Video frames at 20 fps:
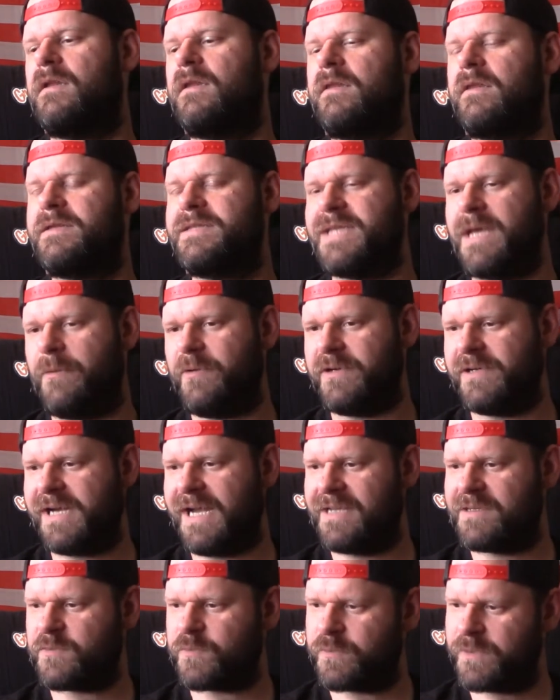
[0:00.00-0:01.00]
The
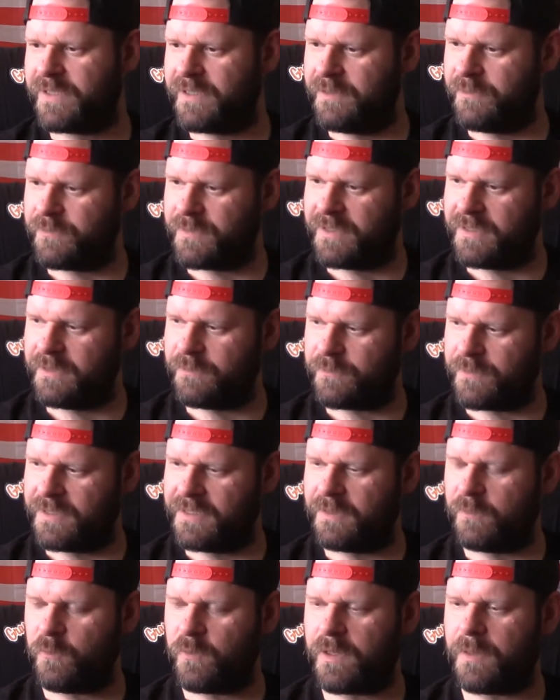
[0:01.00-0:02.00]
Democrats really, really,
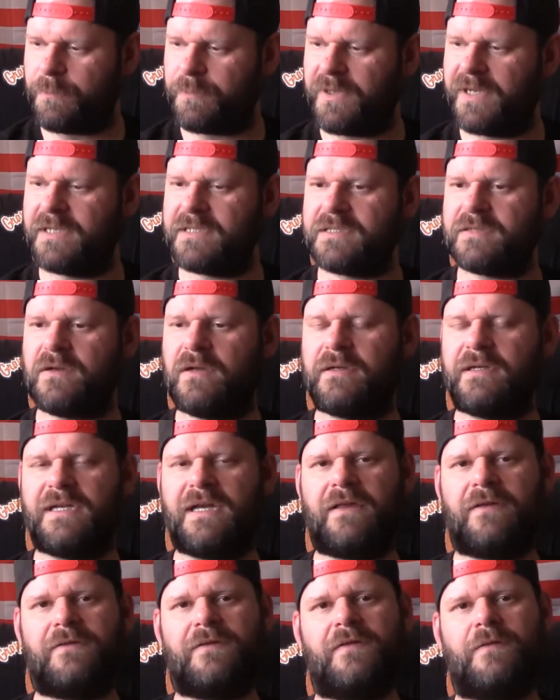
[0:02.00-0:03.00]
really want to bring us all
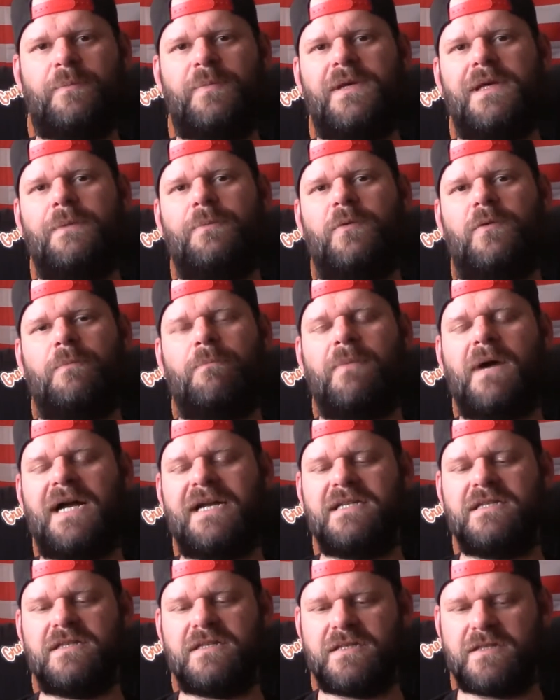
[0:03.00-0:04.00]
together as a people by
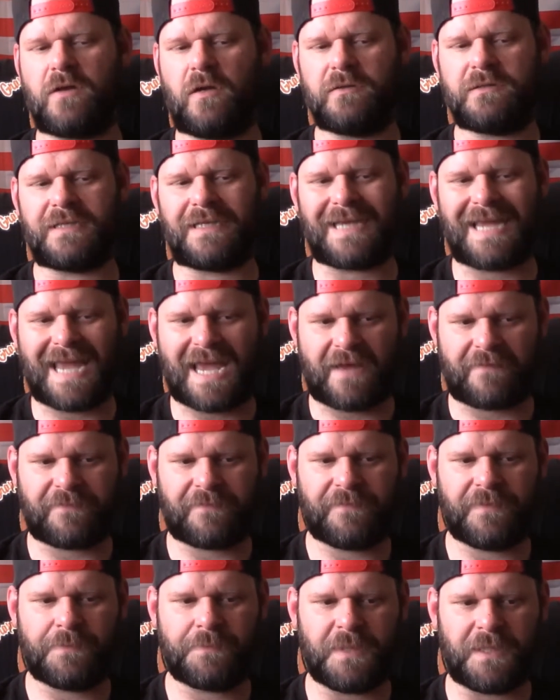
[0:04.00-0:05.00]
insulting half
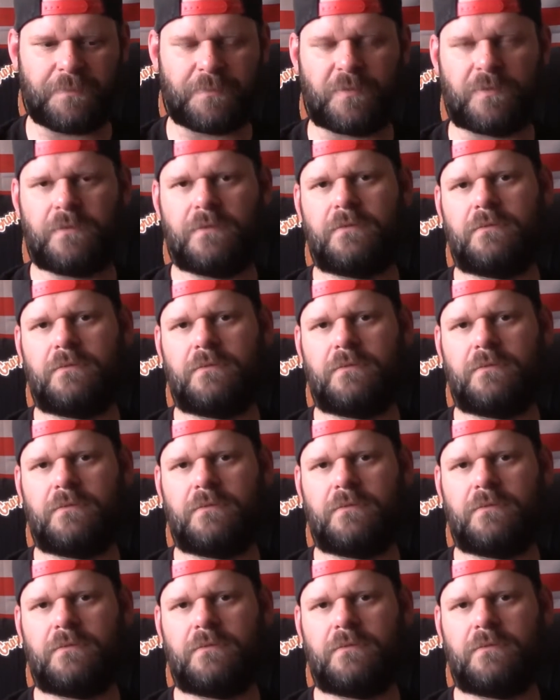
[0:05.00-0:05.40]
of the people.